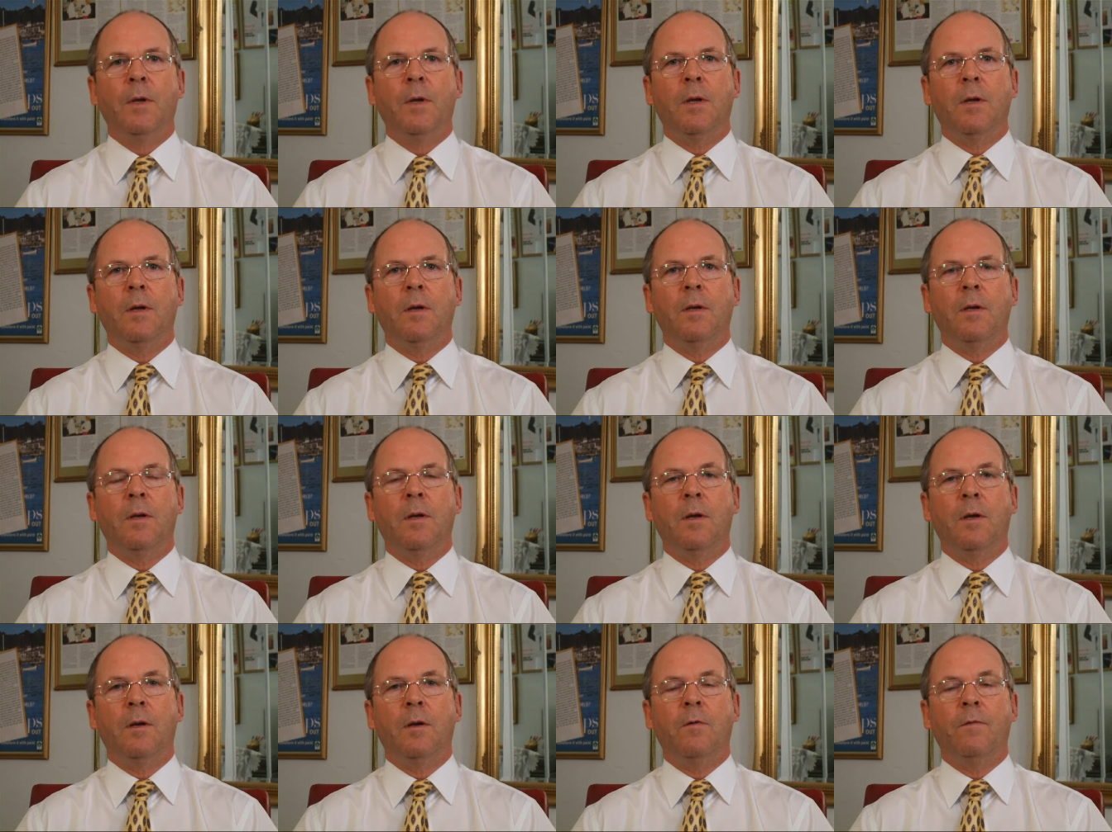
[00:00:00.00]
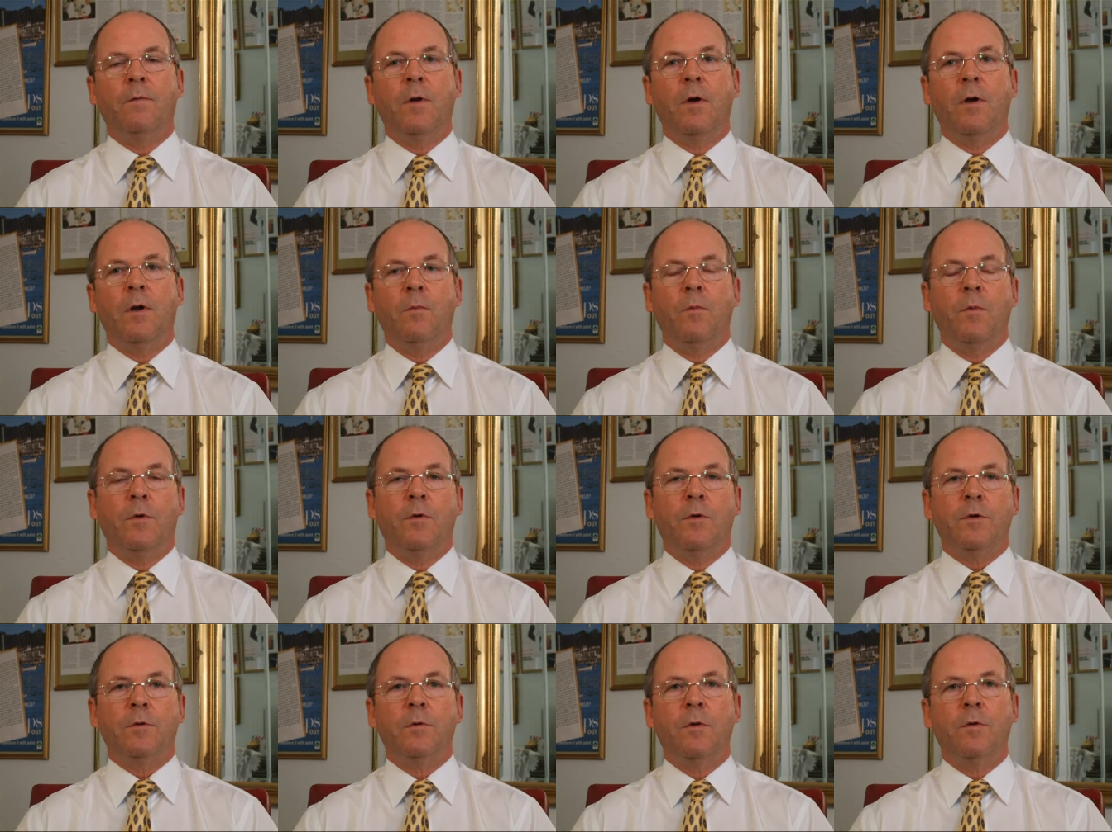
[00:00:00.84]
And uh, an awful lot of them, of
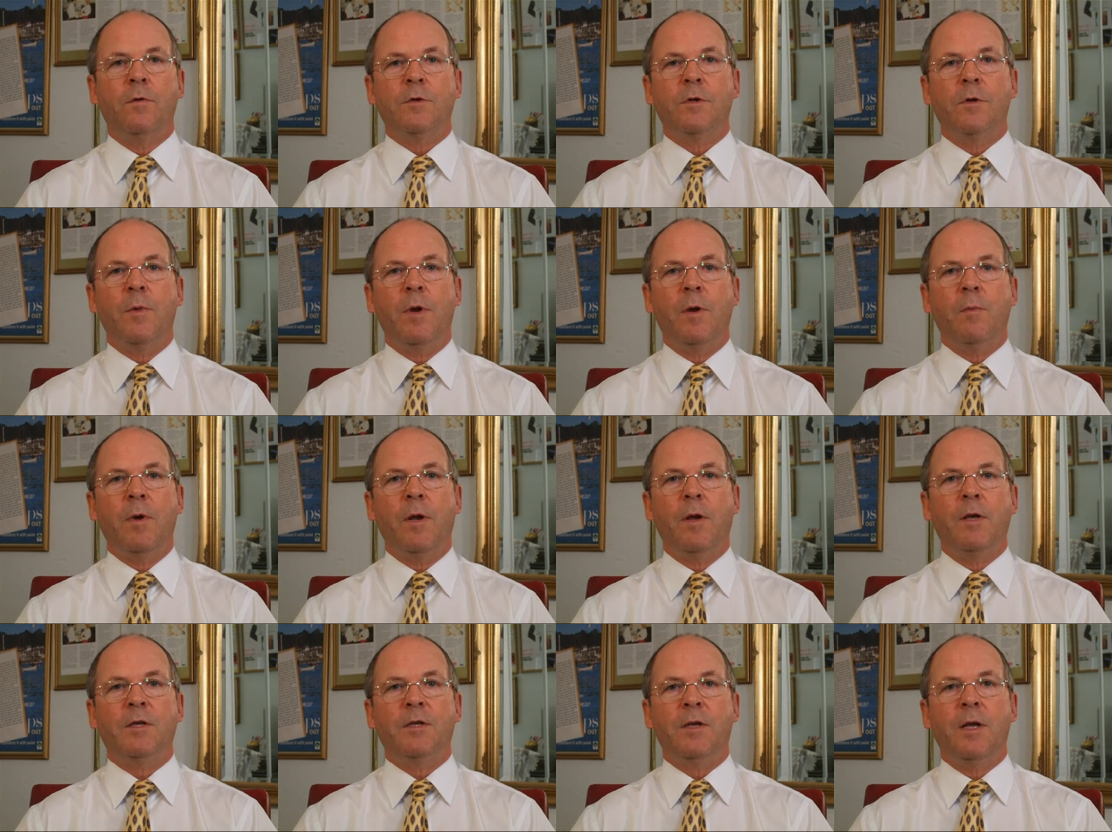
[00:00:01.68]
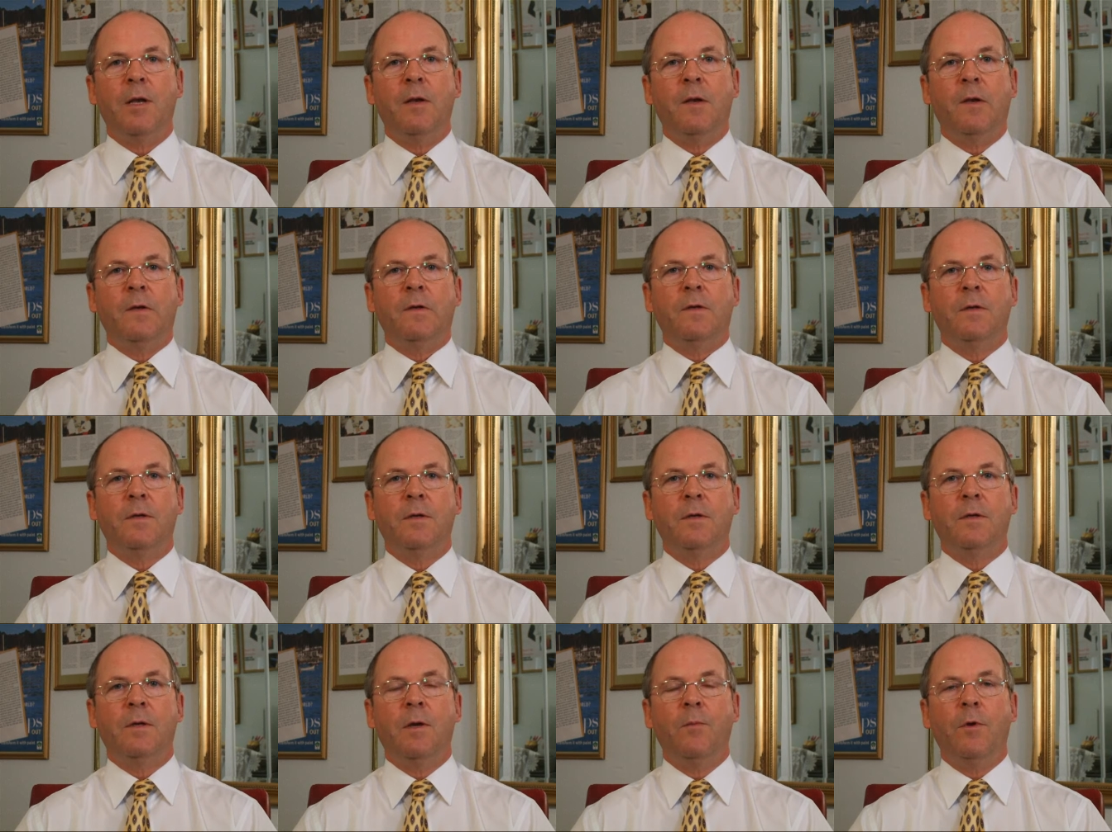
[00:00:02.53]
course, will also make money selling these
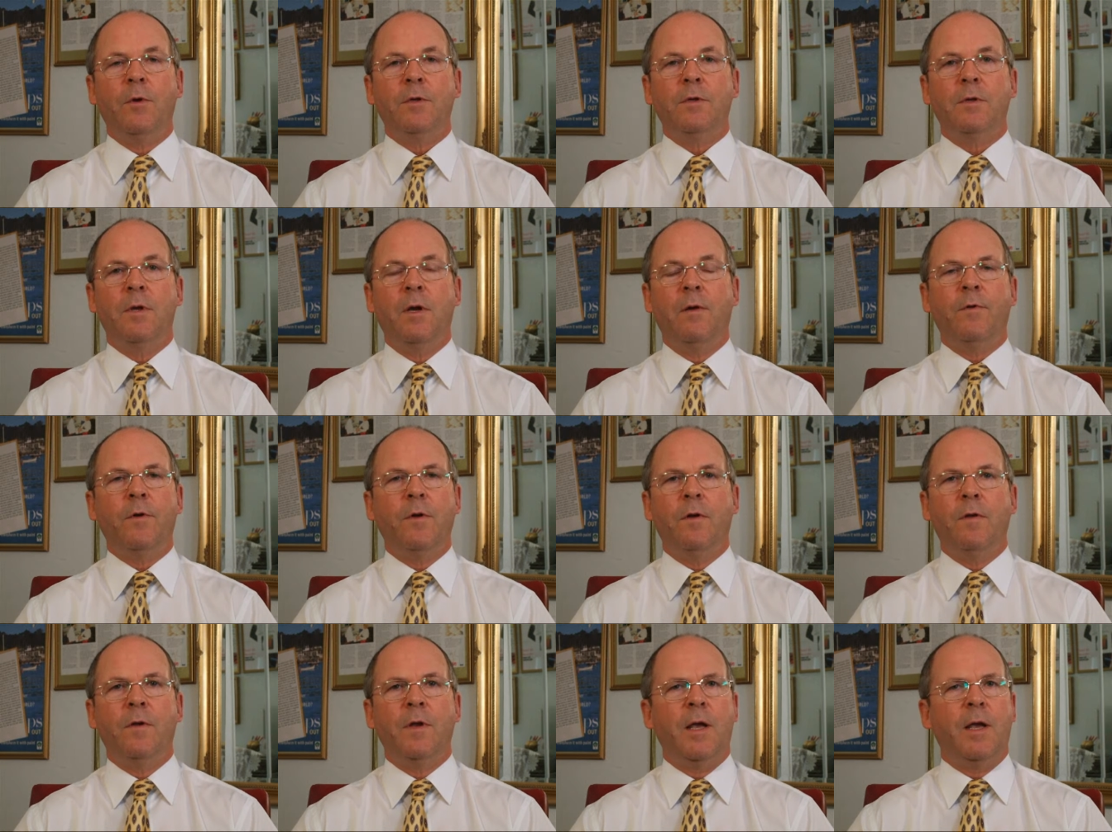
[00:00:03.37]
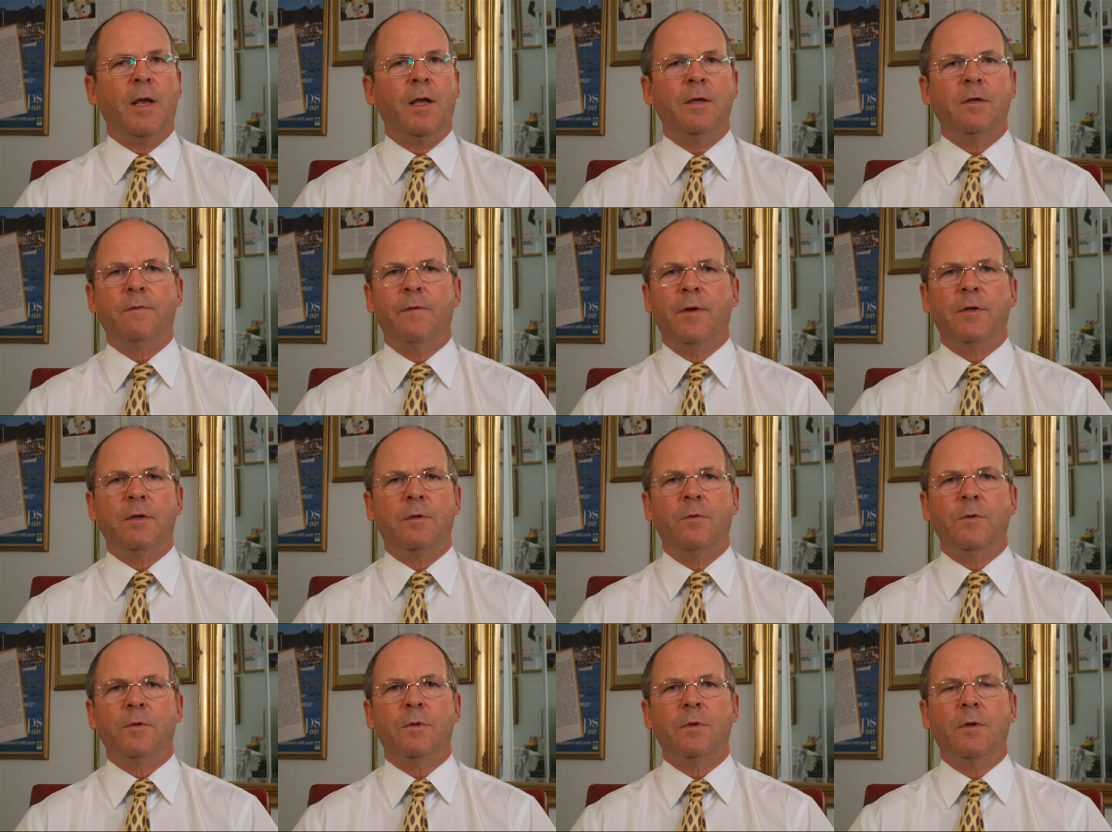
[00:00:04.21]
things. I'm not, I've got nothing against
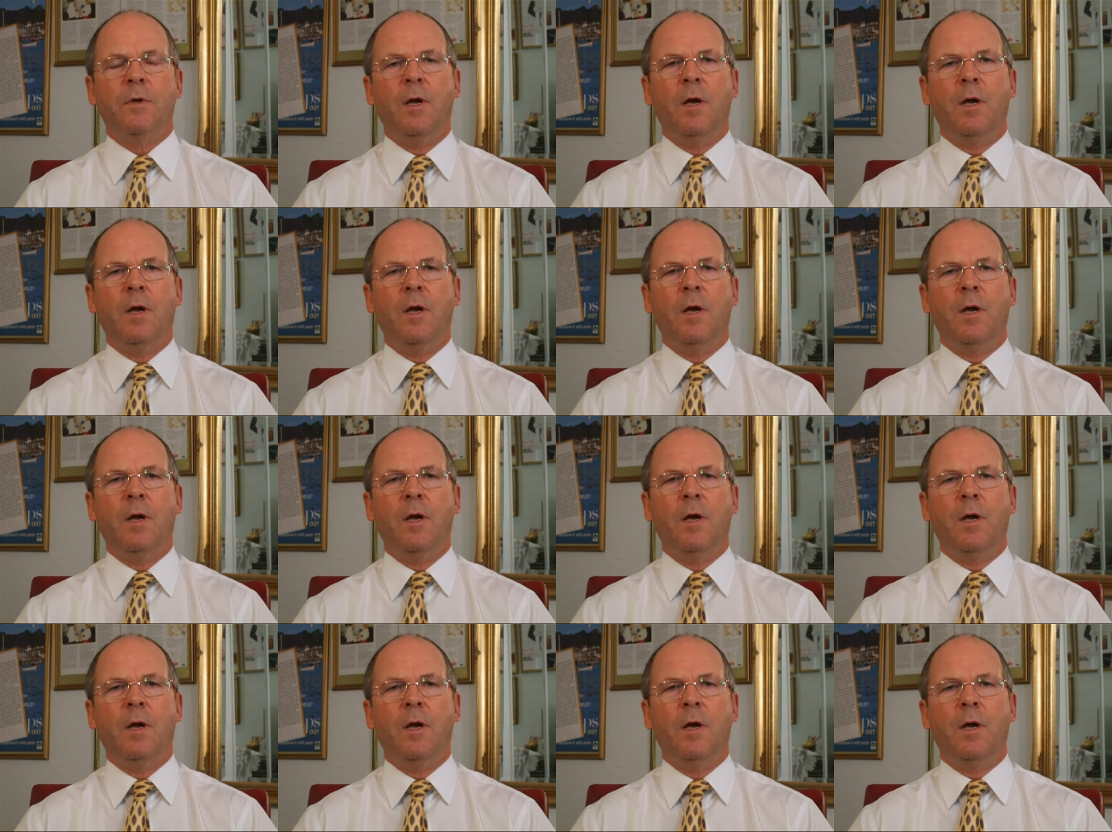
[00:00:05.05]
vegetables.